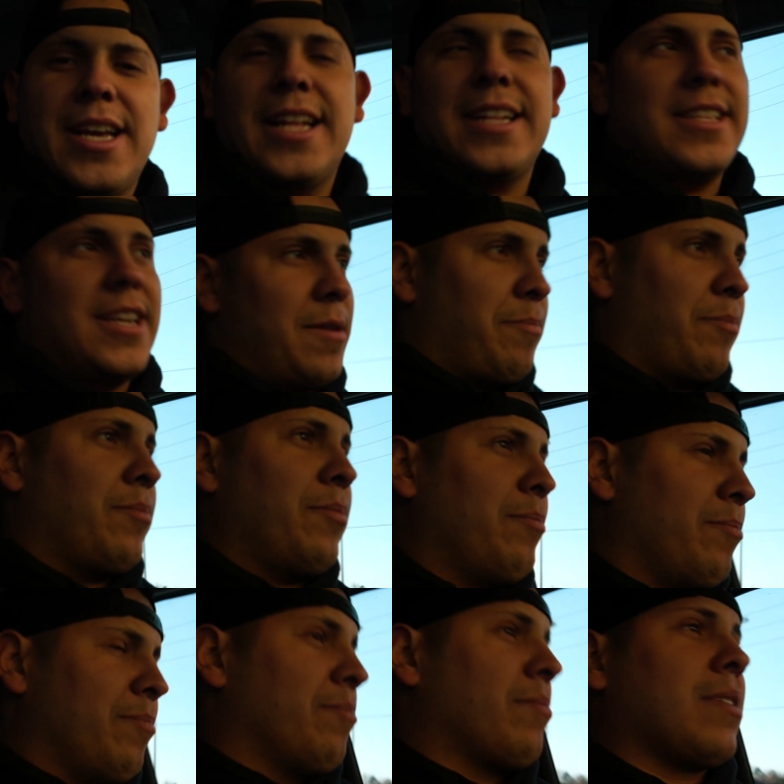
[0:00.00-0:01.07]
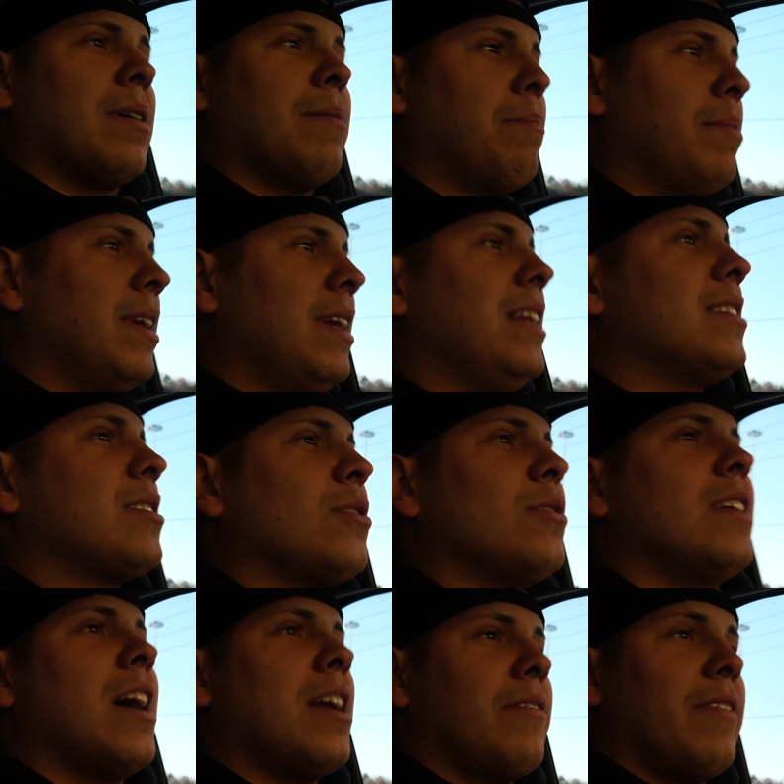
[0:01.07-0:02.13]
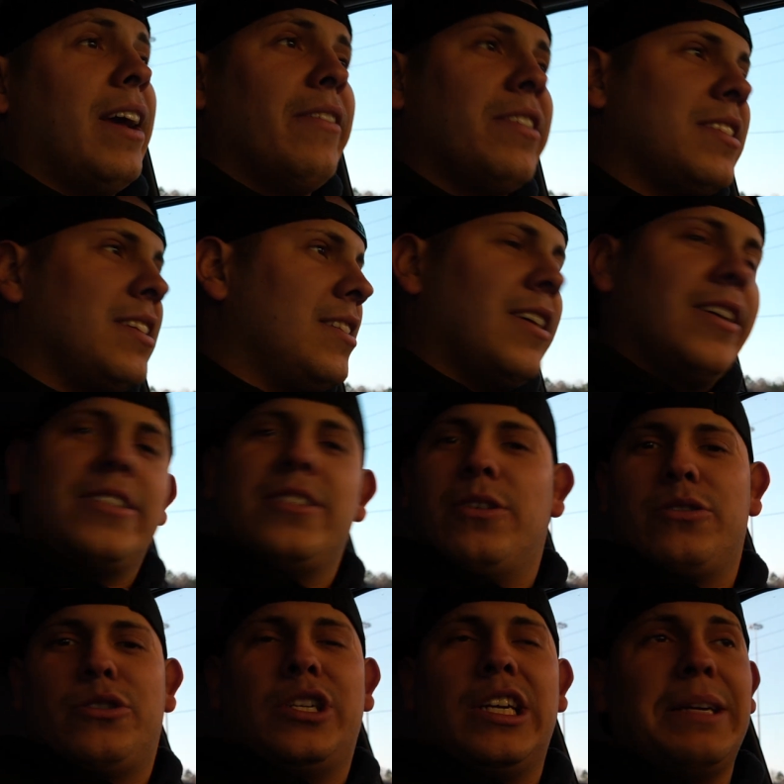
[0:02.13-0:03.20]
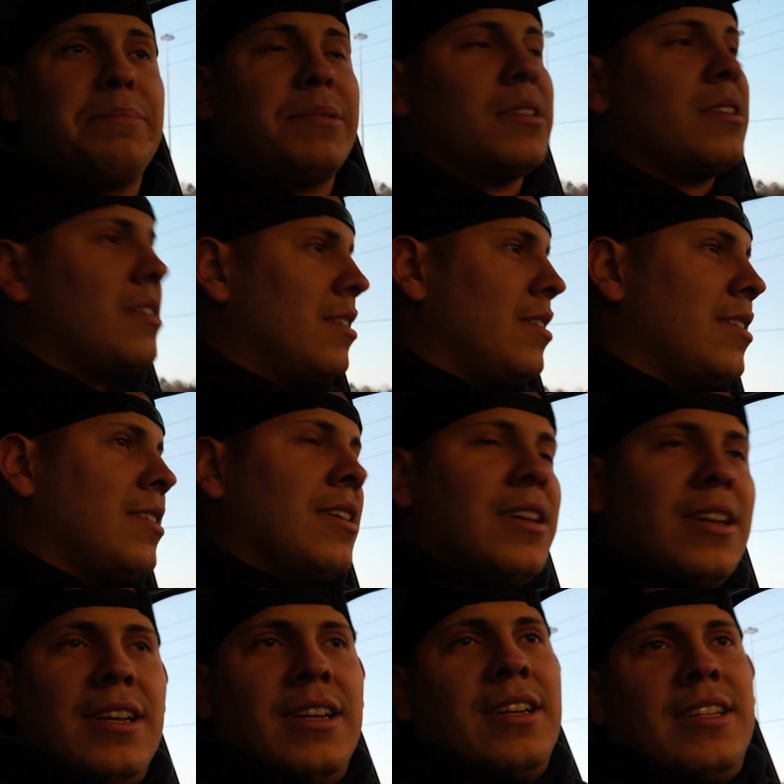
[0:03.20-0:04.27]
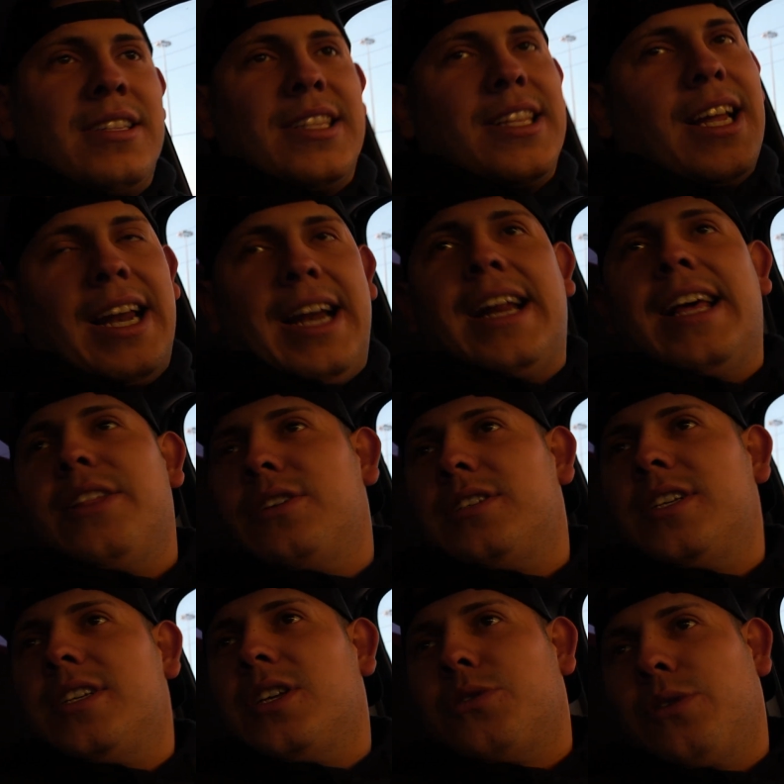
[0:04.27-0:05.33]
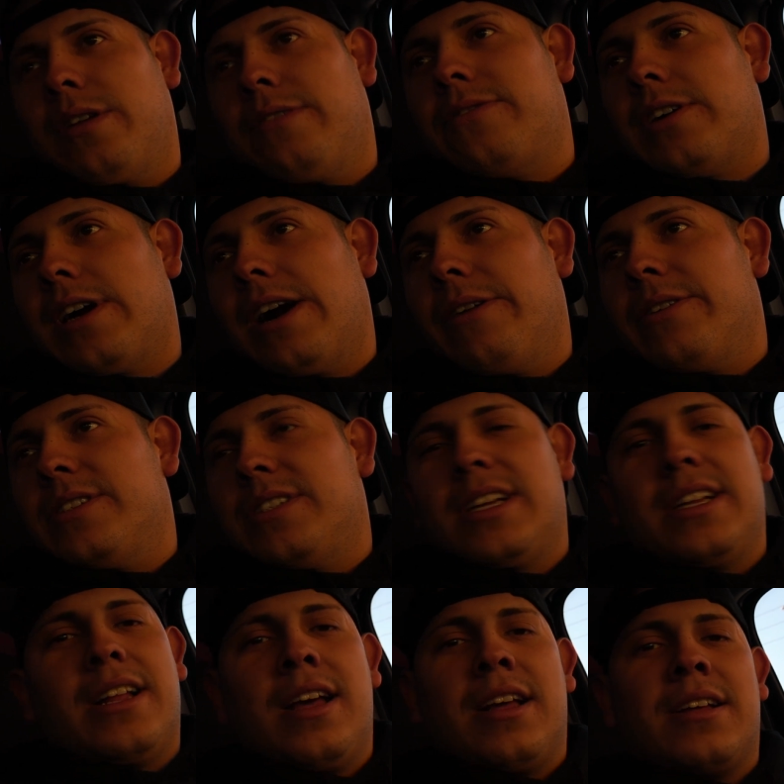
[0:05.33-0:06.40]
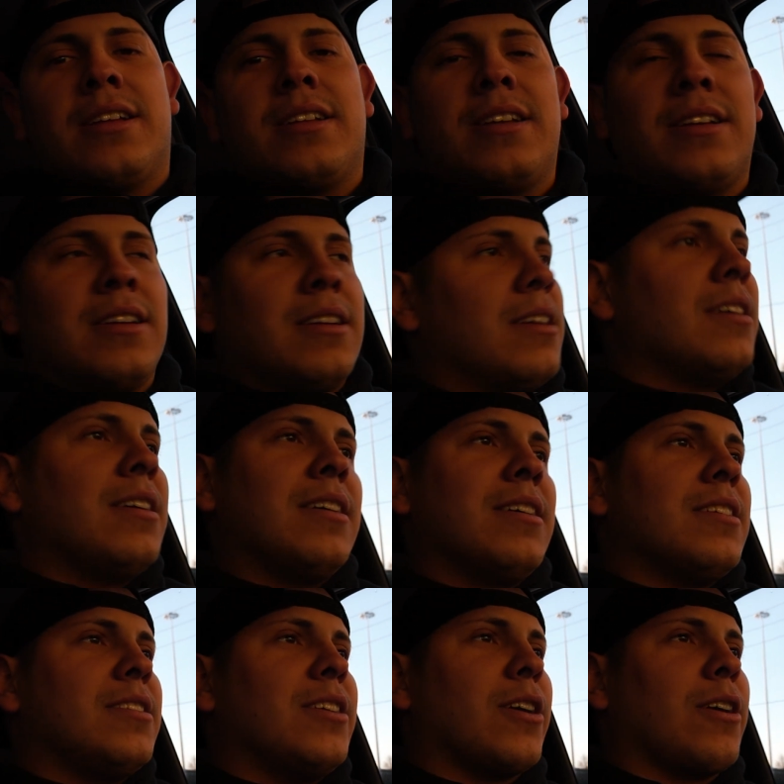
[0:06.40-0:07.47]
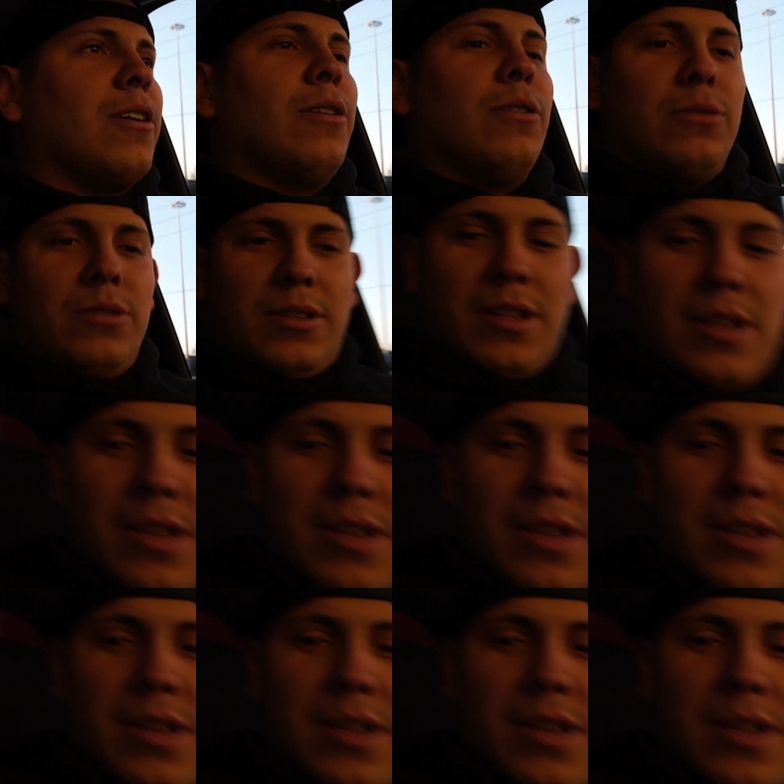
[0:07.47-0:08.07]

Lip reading: and they're completely sold out of everything. There's no chips. The Laredos is a 24 hours and they're closed.